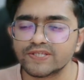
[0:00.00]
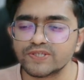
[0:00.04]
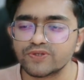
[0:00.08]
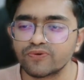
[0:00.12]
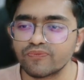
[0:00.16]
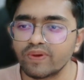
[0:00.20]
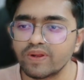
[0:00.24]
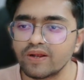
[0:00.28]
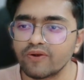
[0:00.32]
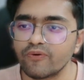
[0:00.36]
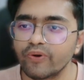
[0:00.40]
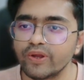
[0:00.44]
You
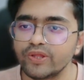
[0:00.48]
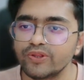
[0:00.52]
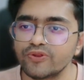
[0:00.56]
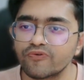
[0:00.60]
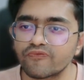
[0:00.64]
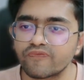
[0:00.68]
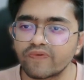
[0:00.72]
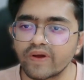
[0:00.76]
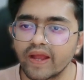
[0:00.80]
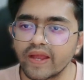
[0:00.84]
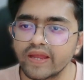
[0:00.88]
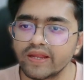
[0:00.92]
will going to
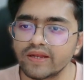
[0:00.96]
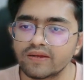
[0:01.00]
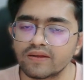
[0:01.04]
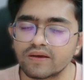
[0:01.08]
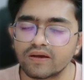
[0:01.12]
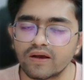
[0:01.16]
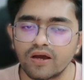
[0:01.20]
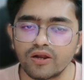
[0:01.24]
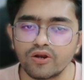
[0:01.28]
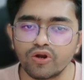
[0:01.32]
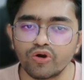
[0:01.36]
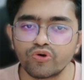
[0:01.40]
find
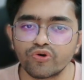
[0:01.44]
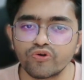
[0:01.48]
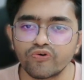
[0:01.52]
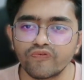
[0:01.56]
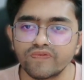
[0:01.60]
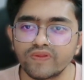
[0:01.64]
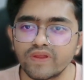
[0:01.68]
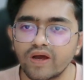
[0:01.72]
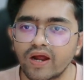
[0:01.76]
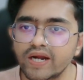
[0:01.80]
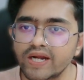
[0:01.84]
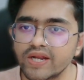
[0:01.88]
a lot of
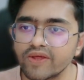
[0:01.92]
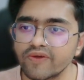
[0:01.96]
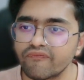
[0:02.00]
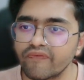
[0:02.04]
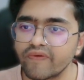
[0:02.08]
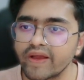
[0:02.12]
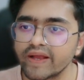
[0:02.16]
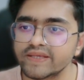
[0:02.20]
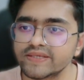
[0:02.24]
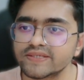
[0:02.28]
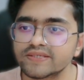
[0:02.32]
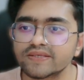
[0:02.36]
the
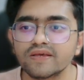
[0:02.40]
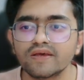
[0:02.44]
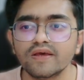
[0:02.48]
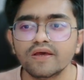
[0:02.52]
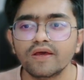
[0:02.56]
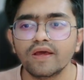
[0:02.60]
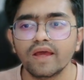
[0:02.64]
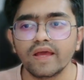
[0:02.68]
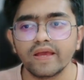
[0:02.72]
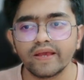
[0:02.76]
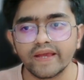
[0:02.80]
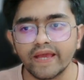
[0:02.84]
artifacts
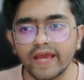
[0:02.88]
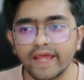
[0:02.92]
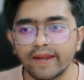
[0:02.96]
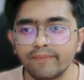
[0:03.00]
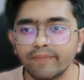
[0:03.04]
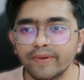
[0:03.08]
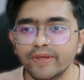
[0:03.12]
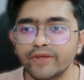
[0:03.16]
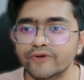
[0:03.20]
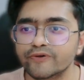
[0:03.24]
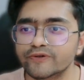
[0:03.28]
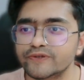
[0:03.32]
can be
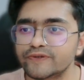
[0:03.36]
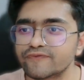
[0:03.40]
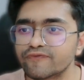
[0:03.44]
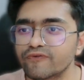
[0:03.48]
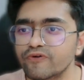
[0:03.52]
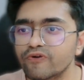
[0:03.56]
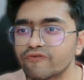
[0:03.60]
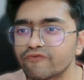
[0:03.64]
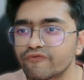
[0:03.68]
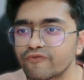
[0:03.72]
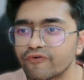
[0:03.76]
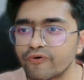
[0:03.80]
useful
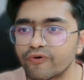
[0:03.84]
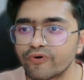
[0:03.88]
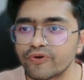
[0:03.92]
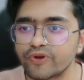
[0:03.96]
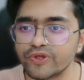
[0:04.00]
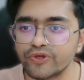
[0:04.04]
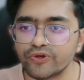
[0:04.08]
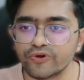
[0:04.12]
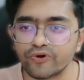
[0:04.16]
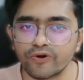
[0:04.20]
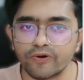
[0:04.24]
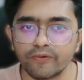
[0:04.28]
for
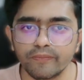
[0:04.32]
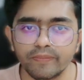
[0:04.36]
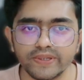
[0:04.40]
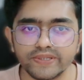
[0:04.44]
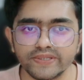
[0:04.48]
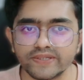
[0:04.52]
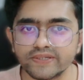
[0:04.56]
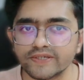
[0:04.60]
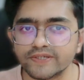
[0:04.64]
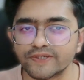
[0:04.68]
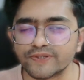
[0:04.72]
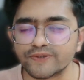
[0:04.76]
your
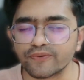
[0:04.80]
business.